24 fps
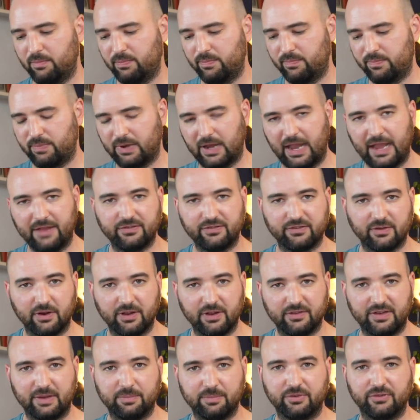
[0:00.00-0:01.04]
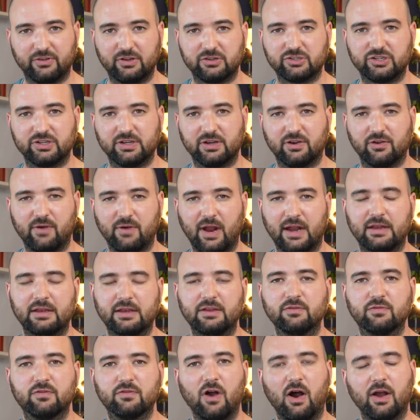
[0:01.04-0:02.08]
placed your listening position correctly,
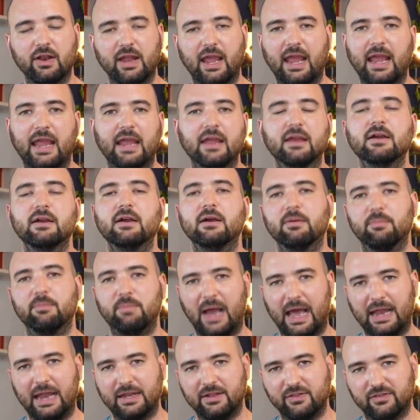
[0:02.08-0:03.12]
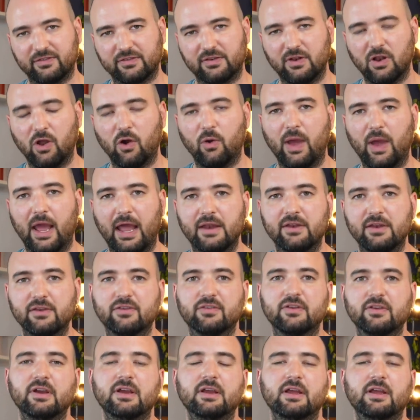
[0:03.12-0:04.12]
you've got a balanced low end,